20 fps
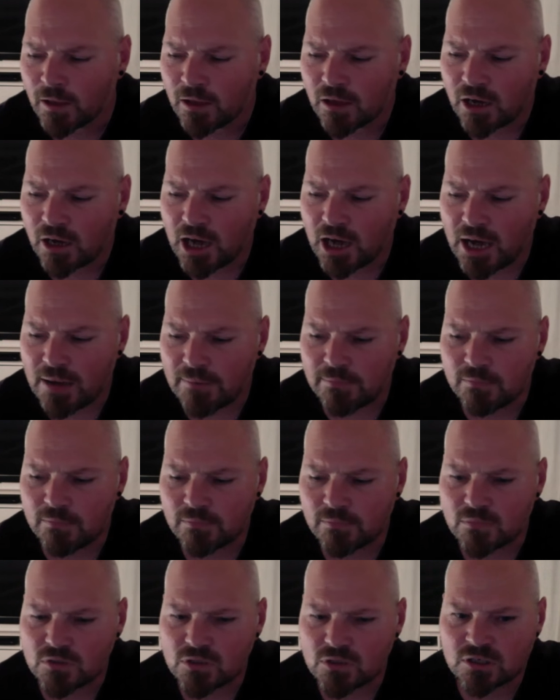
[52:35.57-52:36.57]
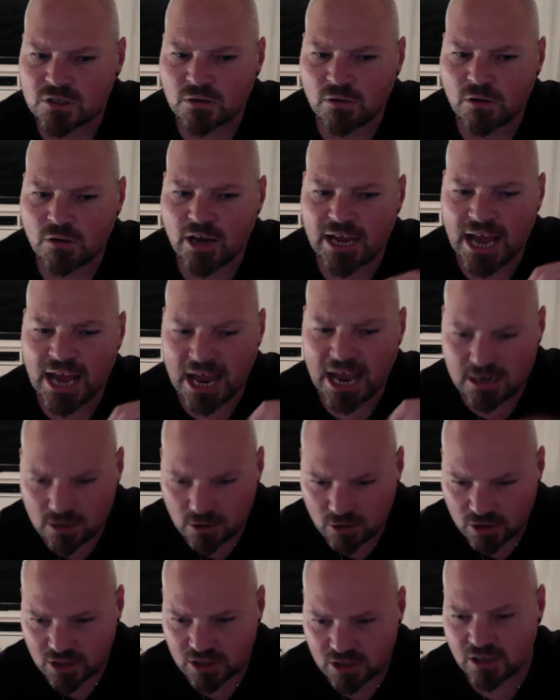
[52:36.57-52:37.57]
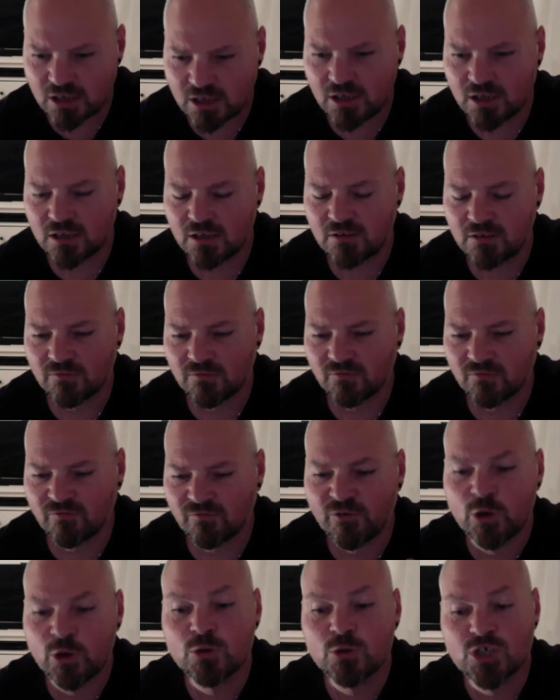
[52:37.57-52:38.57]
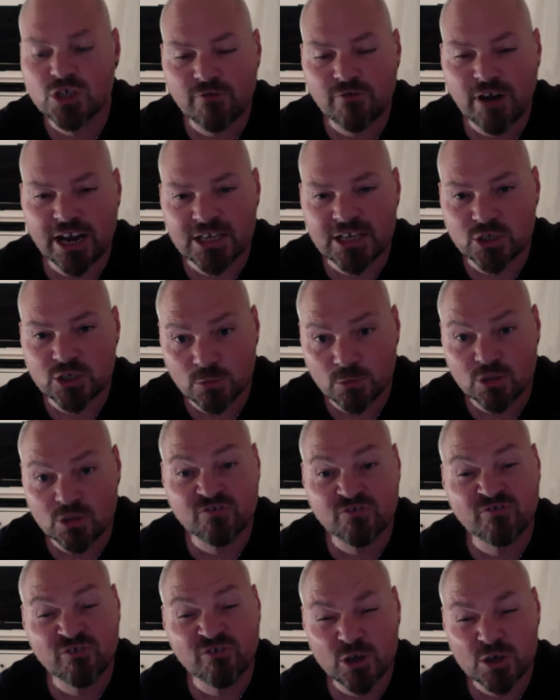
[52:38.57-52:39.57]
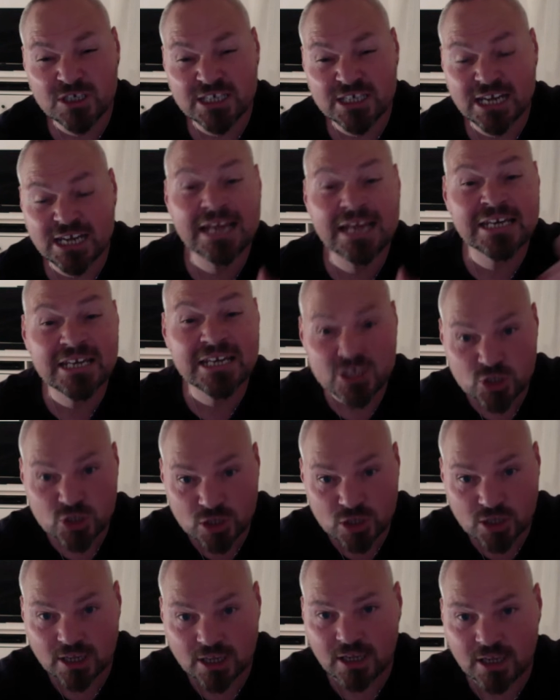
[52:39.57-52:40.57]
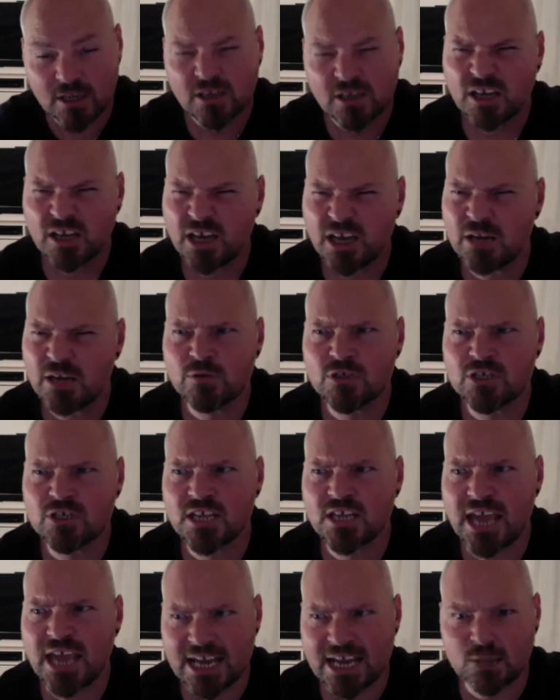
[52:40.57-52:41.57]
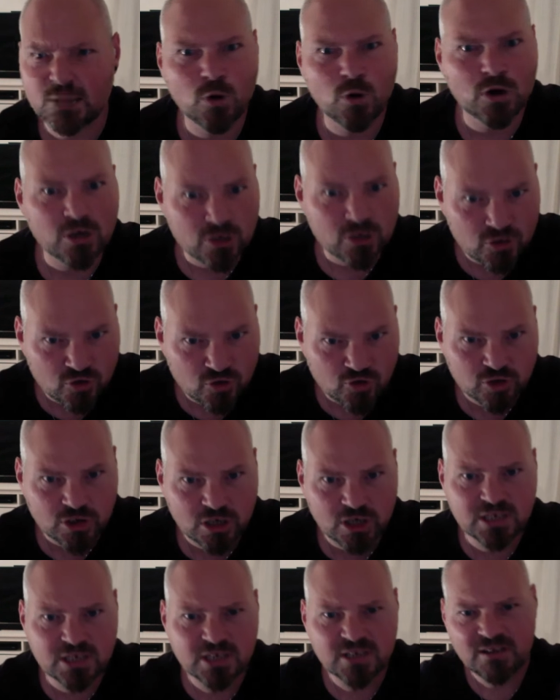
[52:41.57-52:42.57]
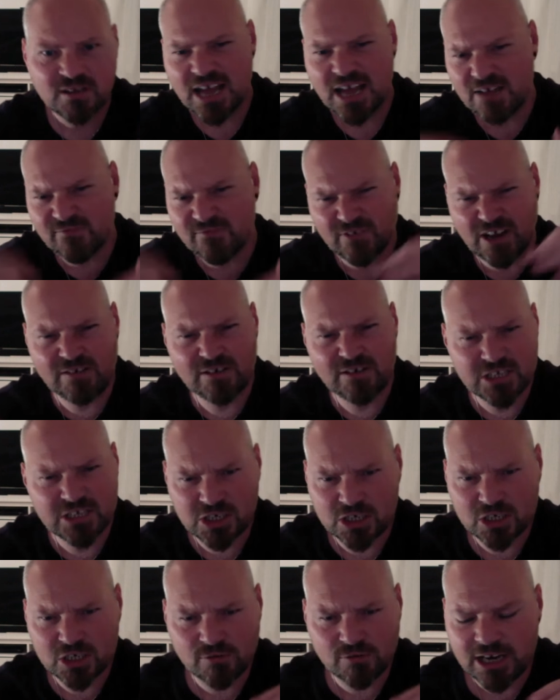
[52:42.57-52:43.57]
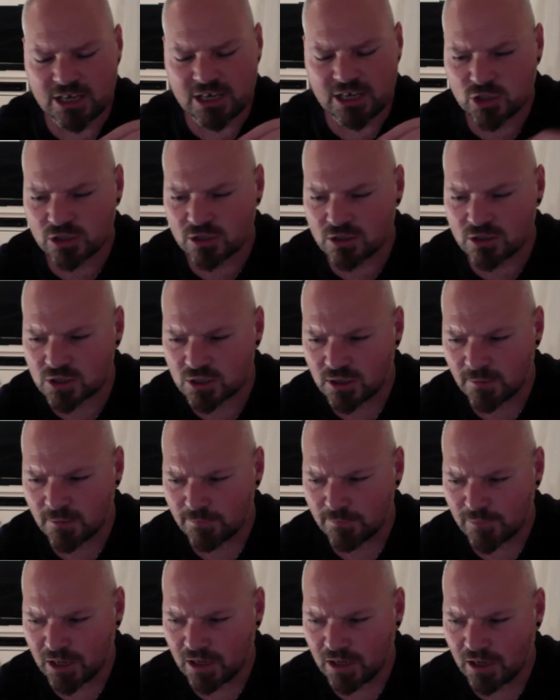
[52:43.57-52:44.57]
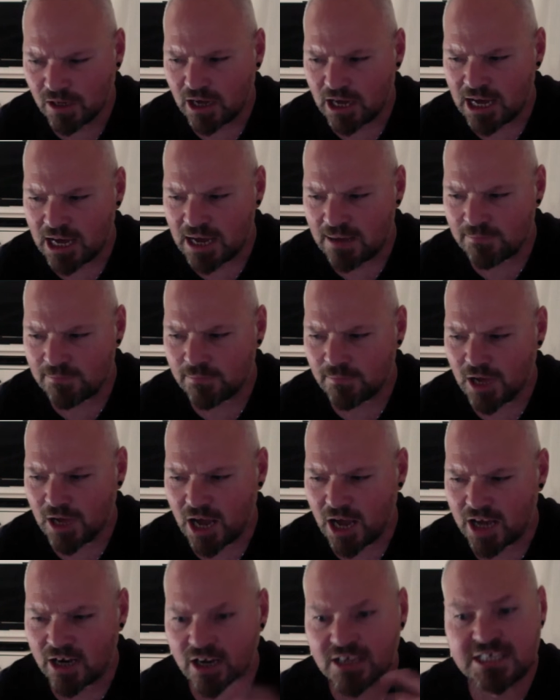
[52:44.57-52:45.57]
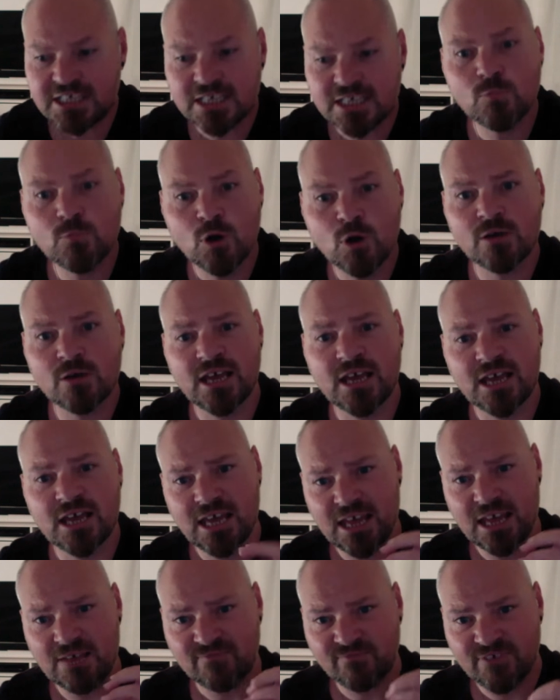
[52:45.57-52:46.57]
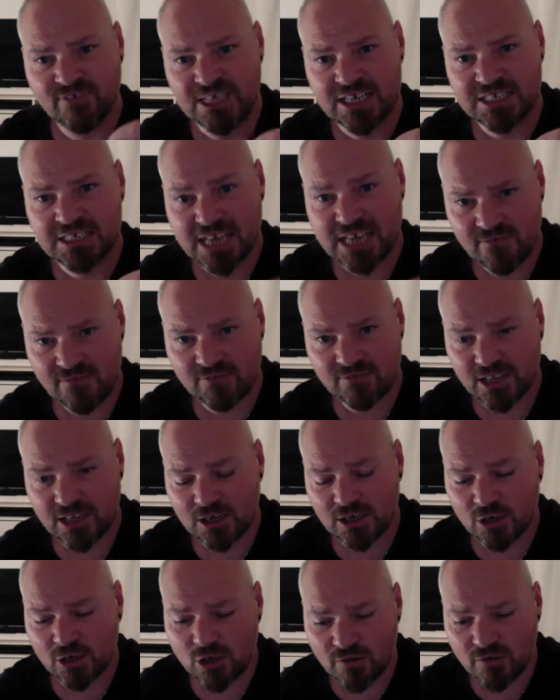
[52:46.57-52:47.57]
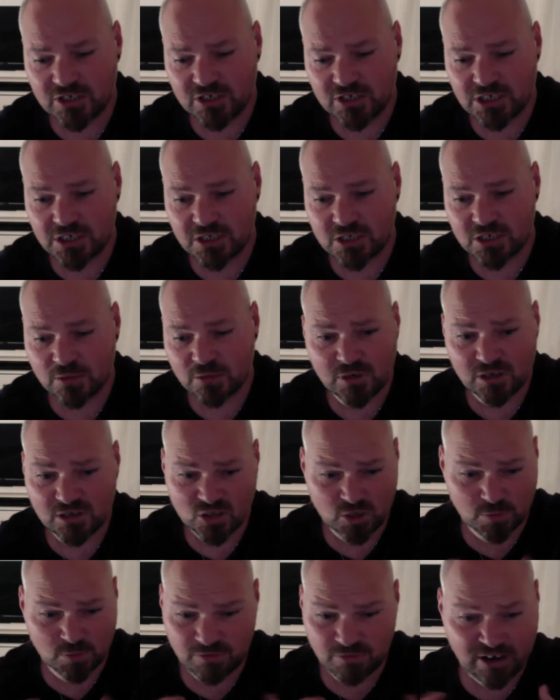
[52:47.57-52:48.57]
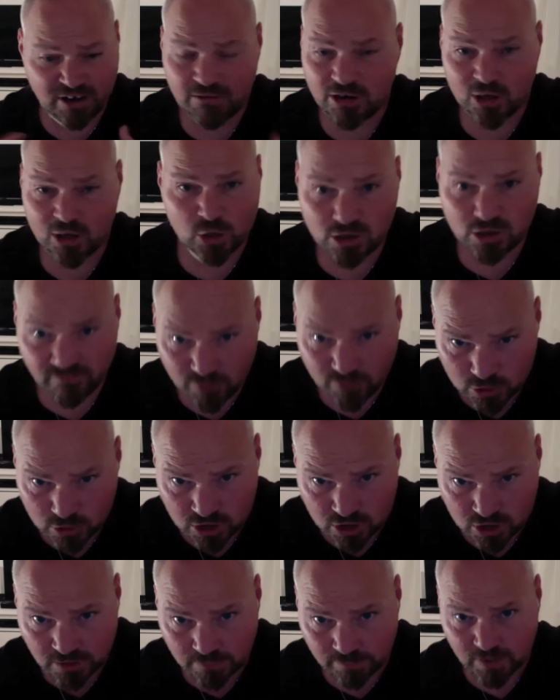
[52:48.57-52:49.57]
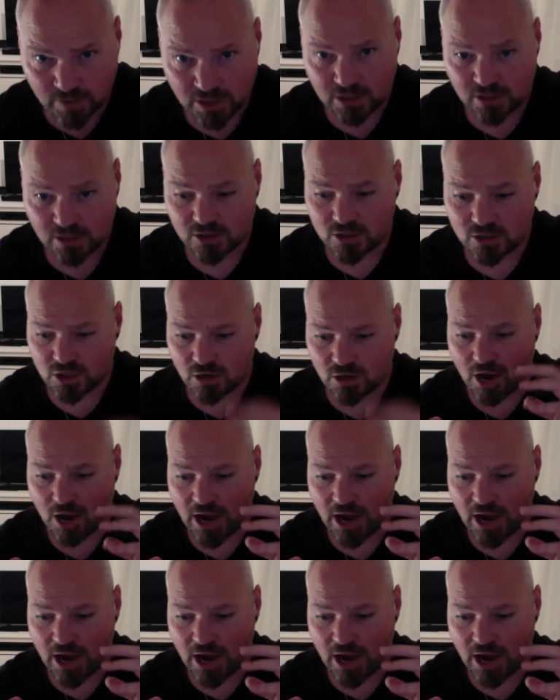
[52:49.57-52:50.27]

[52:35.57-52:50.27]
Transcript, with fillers: Um, so I had a look at the Fuji range that was first out initially, and it was yeah. the X100 and various iterations. Um, and I didn't want to invest heavily in another system, and to be fair, I couldn't afford to. So yeah. I